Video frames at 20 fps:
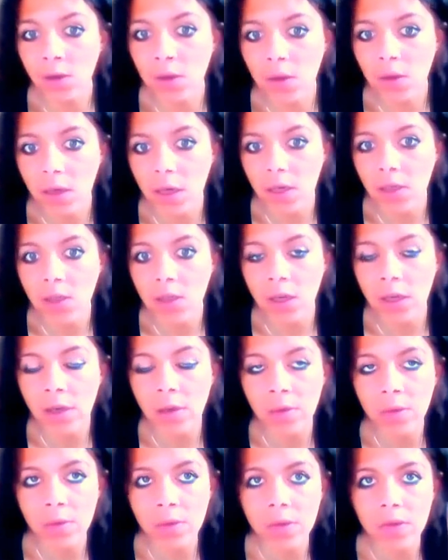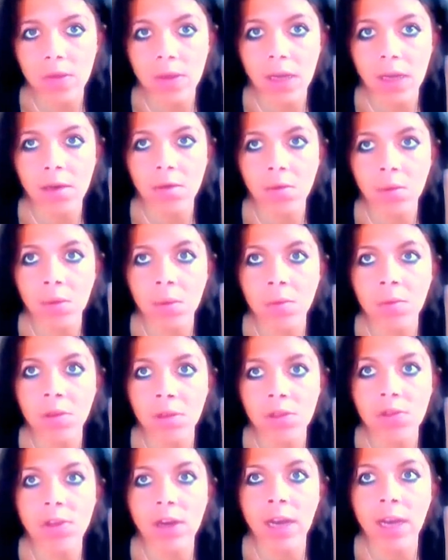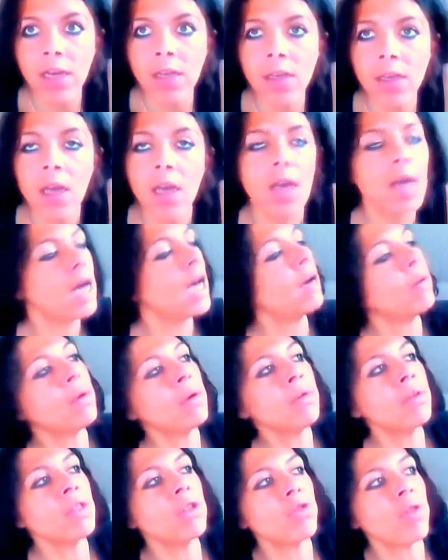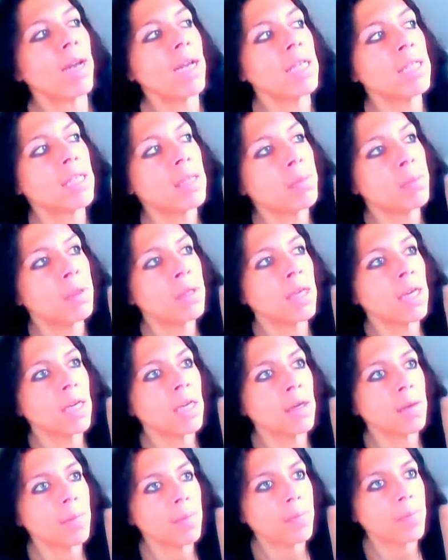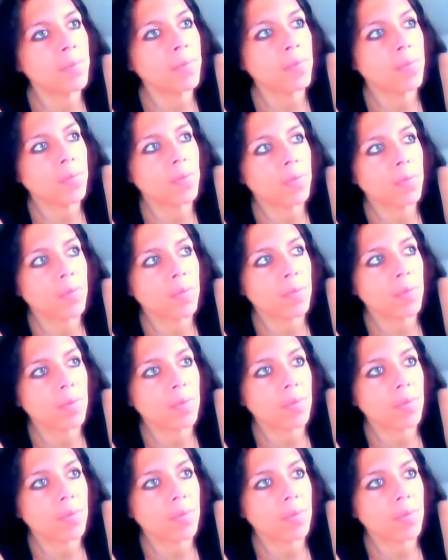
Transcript: So no, I don't. I will restrain somebody